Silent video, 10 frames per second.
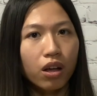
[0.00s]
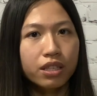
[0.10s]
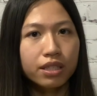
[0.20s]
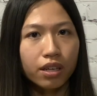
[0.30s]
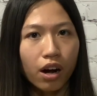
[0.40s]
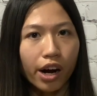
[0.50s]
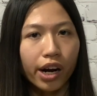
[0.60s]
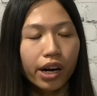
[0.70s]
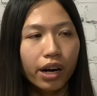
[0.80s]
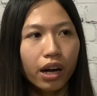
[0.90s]

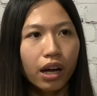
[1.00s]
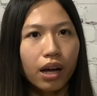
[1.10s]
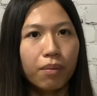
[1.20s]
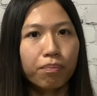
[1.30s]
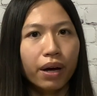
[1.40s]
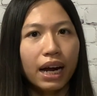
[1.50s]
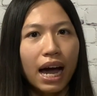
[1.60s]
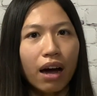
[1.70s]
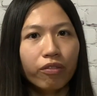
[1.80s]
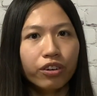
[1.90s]
scar, um, but
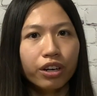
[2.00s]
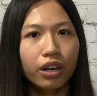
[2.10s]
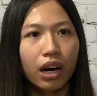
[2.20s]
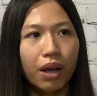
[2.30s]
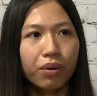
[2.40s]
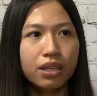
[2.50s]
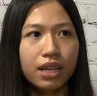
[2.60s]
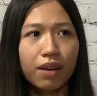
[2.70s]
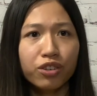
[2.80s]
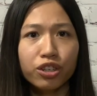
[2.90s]
after, I wanna say
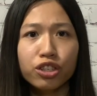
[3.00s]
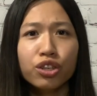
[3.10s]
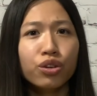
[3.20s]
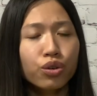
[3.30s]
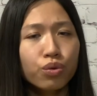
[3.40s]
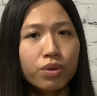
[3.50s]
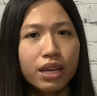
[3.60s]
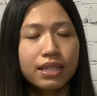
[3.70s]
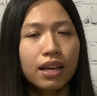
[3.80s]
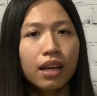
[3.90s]
after two
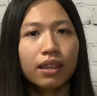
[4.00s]
weeks,